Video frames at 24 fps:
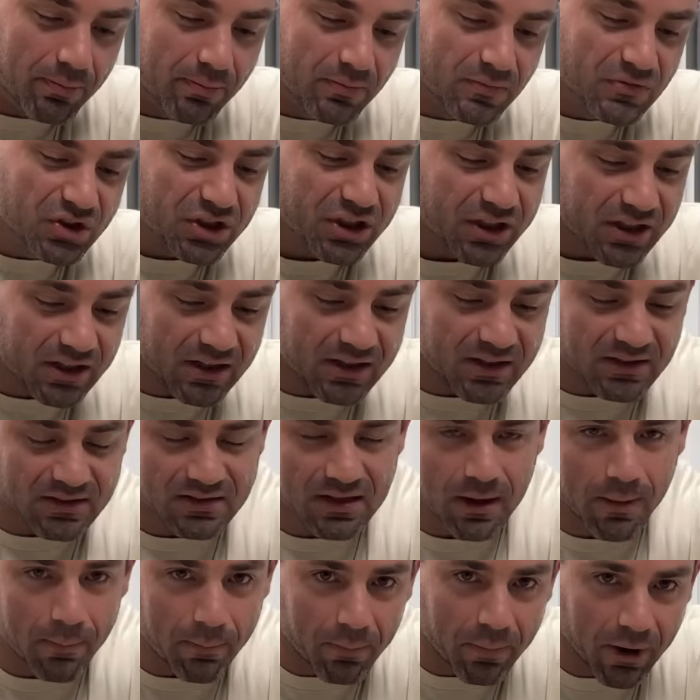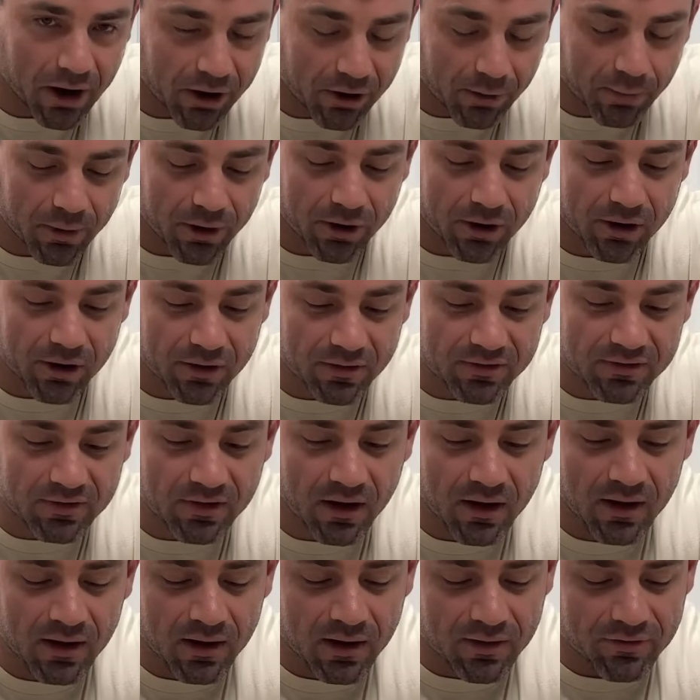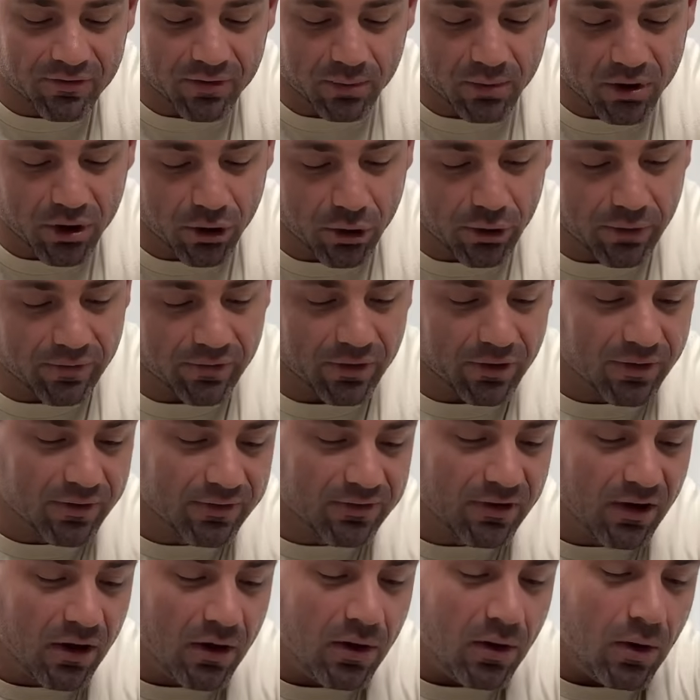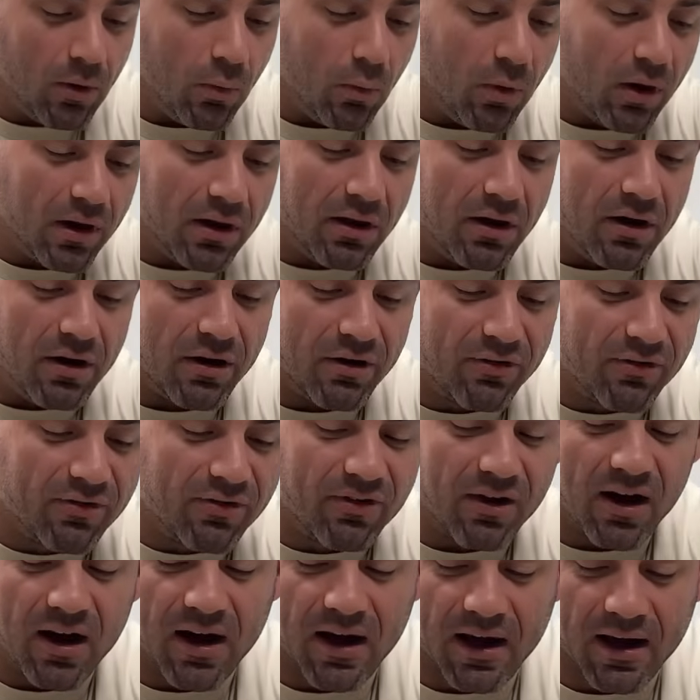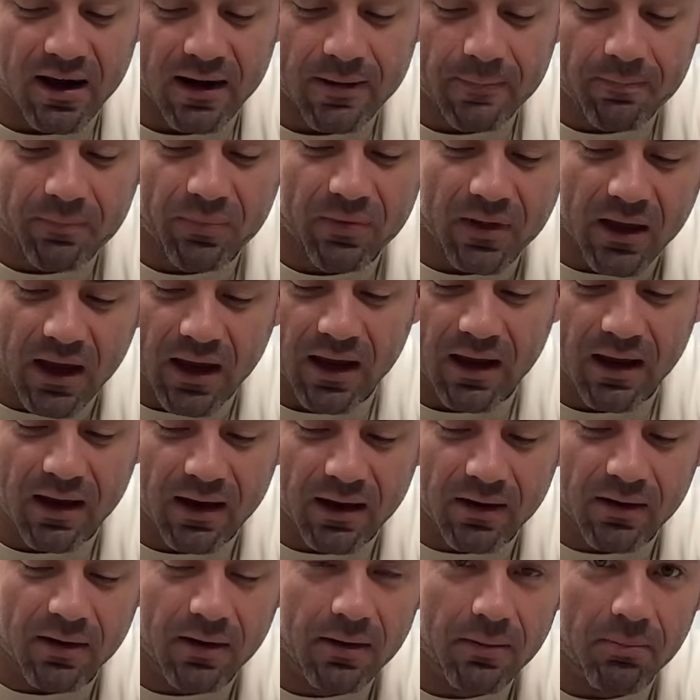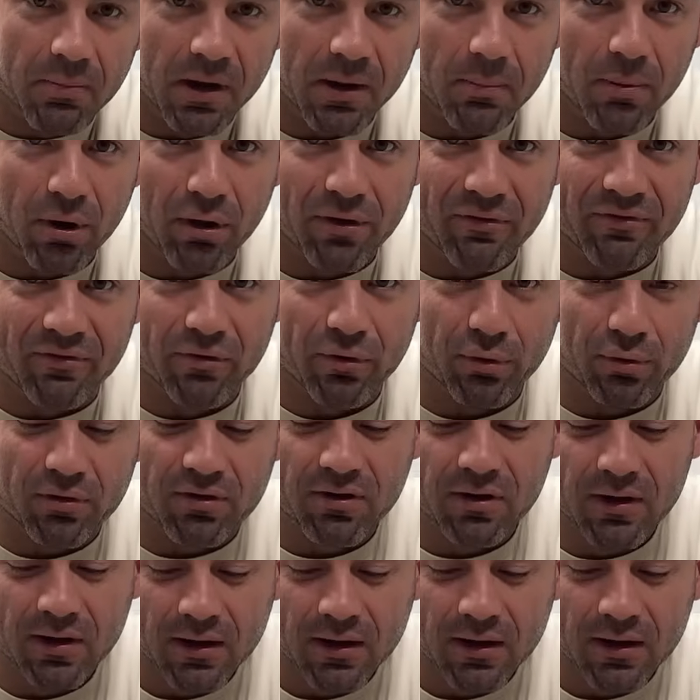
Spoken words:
cheese butter burgers from Culver's, 1 large fry, and big bowl of fruit.